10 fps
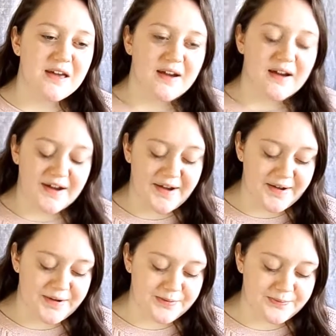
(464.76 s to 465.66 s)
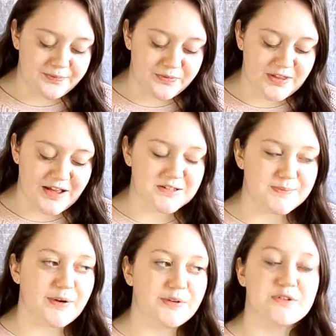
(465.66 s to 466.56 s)
That
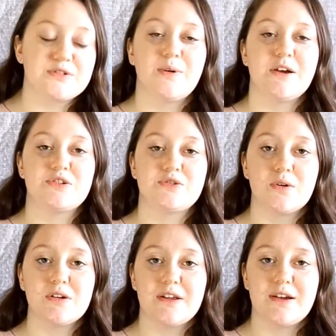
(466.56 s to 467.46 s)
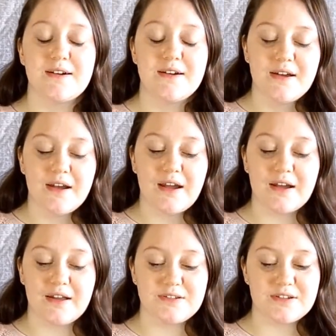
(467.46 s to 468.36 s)
smell goes away shortly
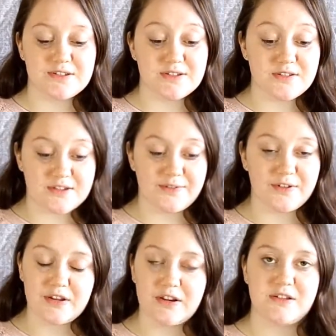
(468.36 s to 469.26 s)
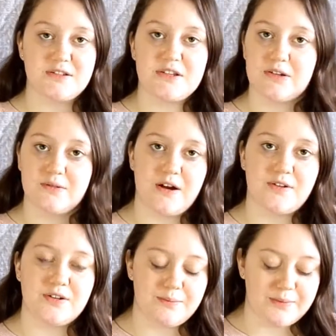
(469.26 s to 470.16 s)
and does definitely not stick
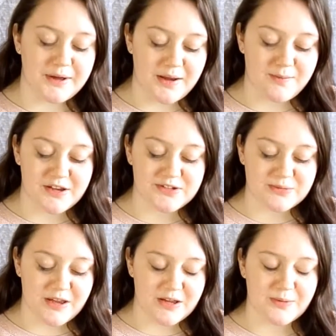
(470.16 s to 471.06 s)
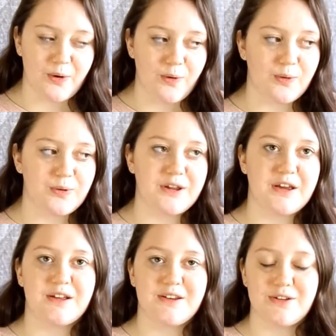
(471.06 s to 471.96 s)
around, but it makes your makeup hold
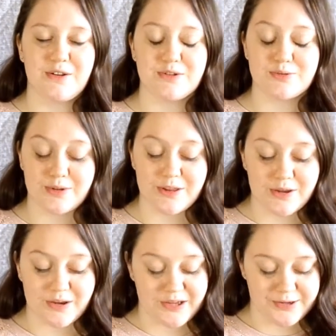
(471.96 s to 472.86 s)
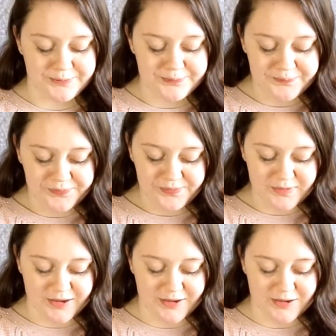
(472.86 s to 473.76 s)
and it looks really good.
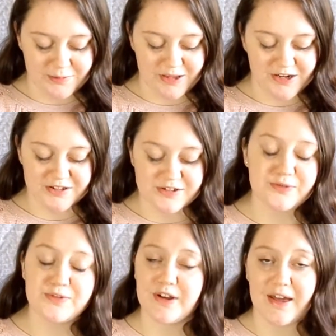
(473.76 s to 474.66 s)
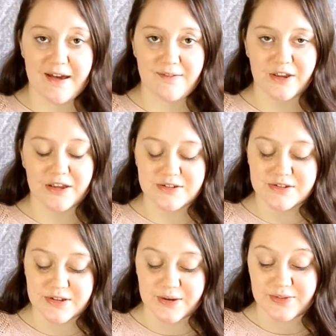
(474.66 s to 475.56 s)
And it doesn't feel heavy,
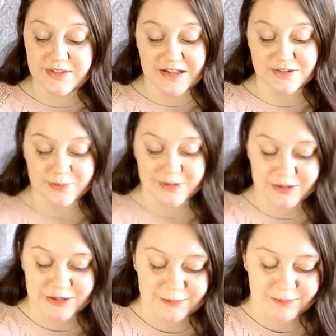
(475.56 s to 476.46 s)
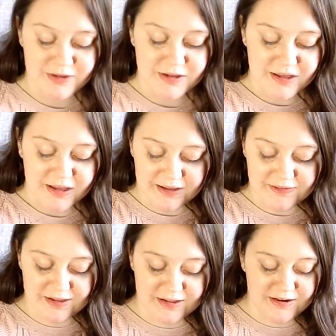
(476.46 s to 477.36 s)
so that's really good. And
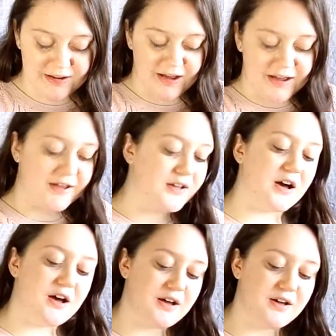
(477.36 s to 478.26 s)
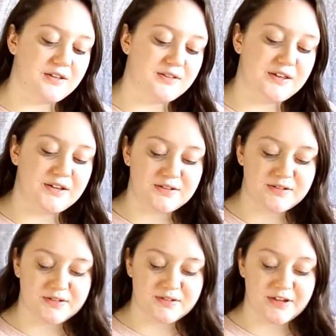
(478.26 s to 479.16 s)
then I got
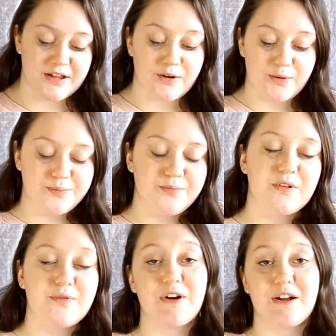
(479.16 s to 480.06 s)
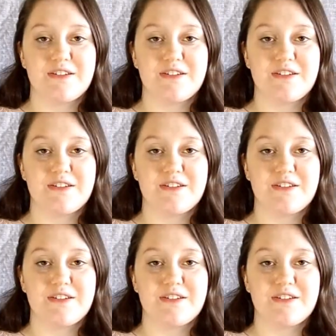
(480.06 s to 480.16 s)
these today. Oh, I forgot to say.